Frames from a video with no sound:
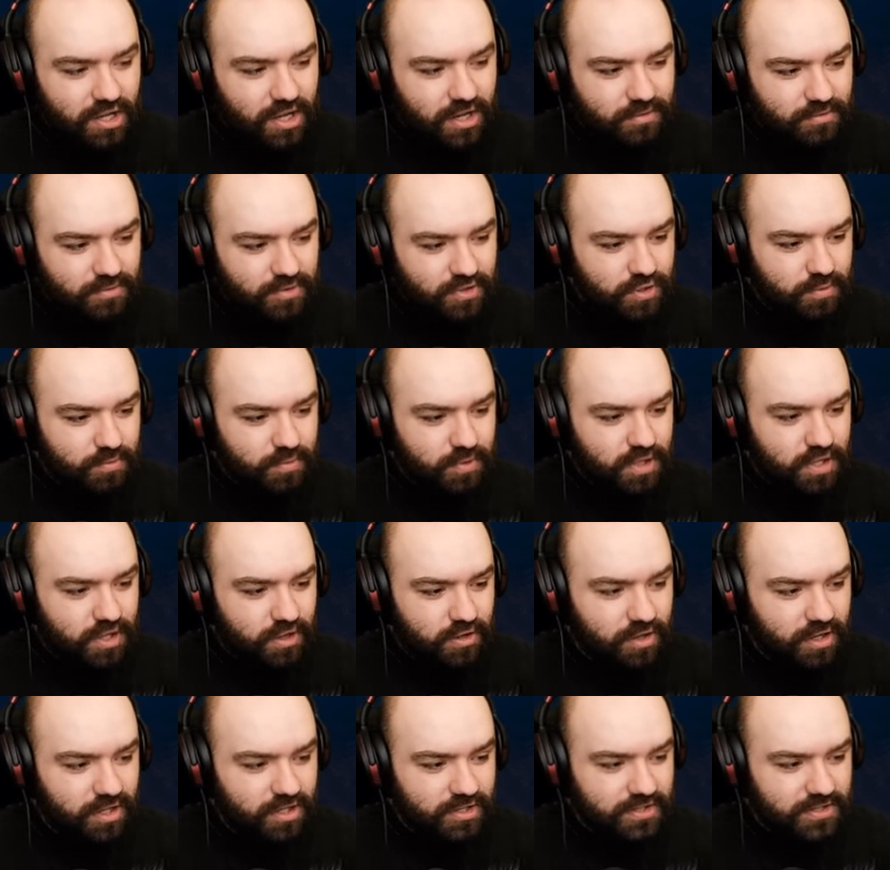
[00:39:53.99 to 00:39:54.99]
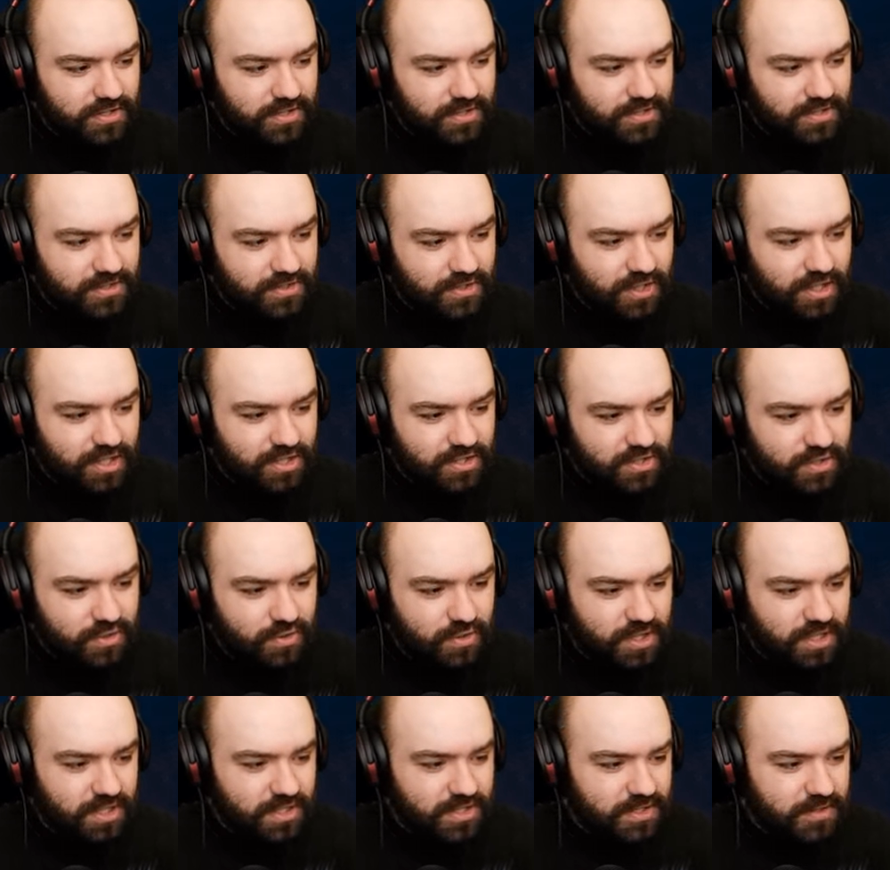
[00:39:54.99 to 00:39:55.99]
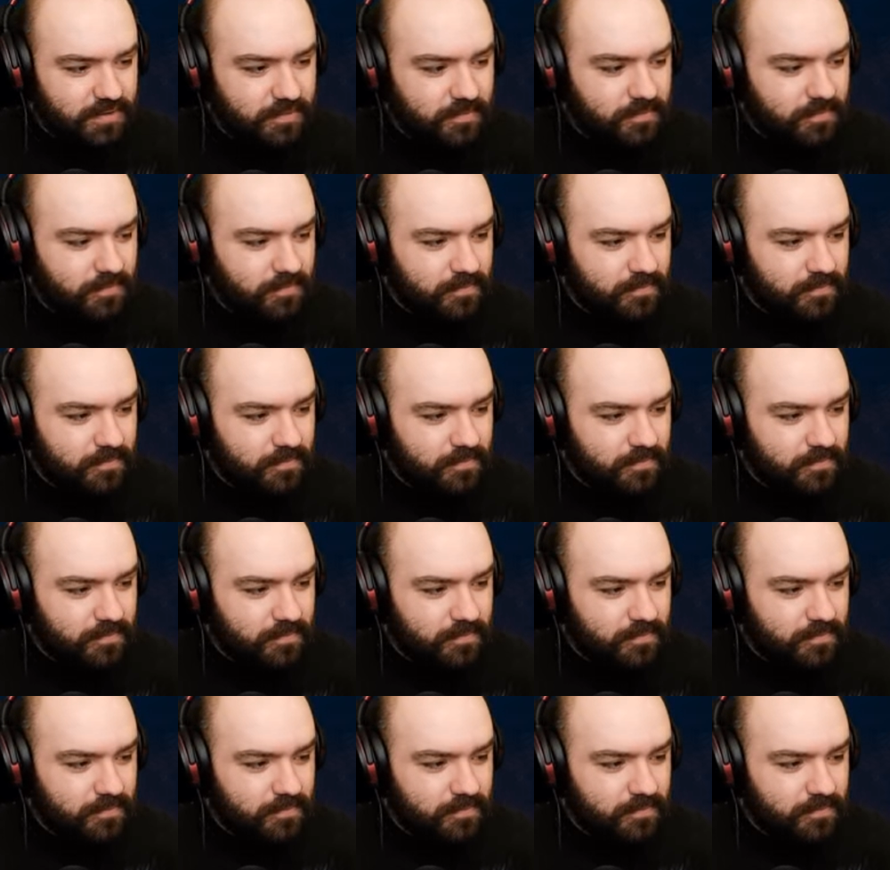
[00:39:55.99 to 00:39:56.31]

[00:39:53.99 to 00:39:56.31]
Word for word: I'm super curious. So let's do this.